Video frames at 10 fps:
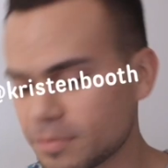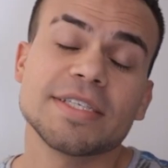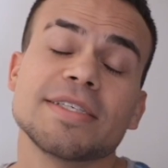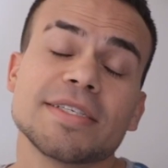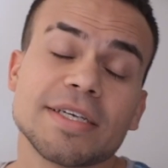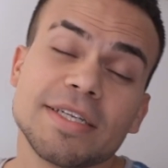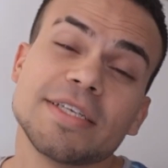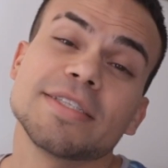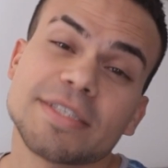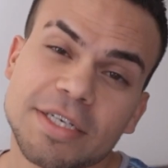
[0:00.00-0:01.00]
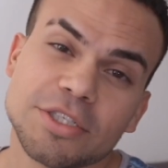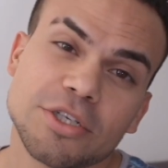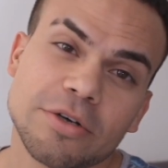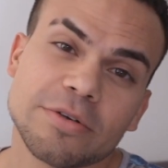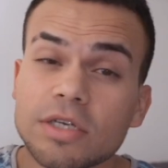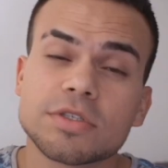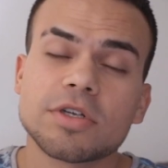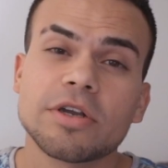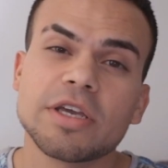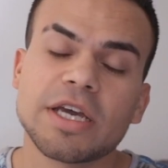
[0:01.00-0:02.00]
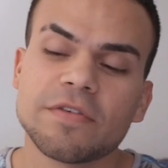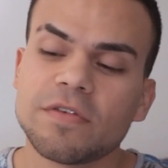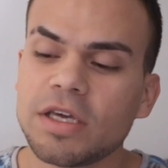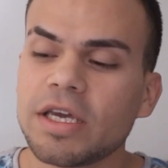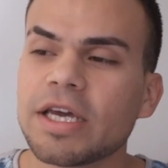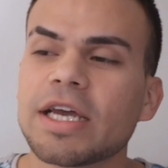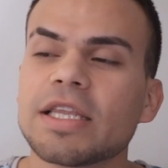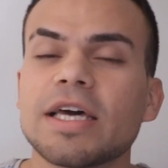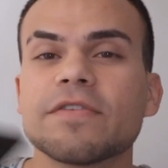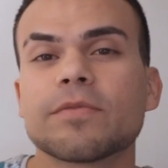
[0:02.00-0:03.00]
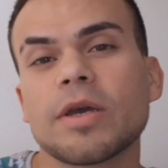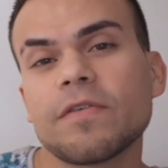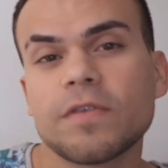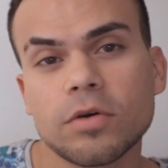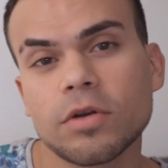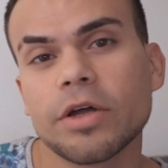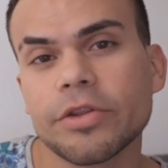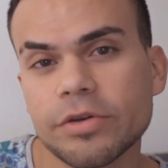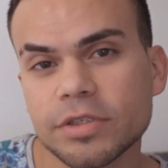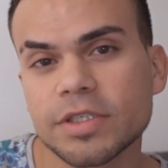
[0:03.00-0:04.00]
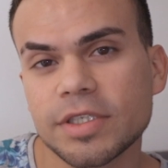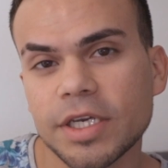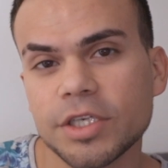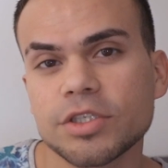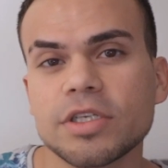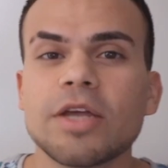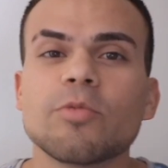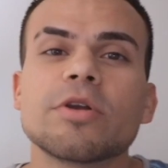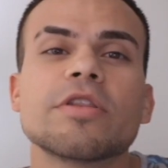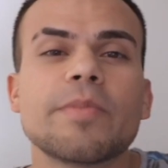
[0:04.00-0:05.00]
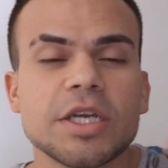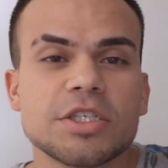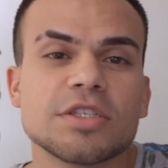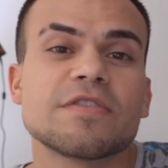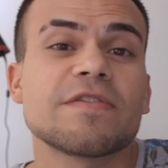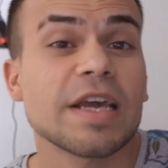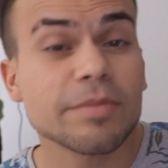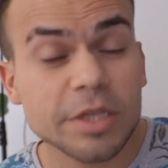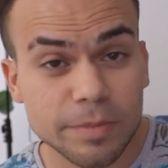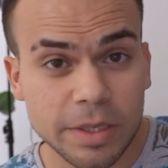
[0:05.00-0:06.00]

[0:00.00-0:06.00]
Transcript: This is an inside joke. I was starting IV and I left my phone on the nurse's station and one of the patient's family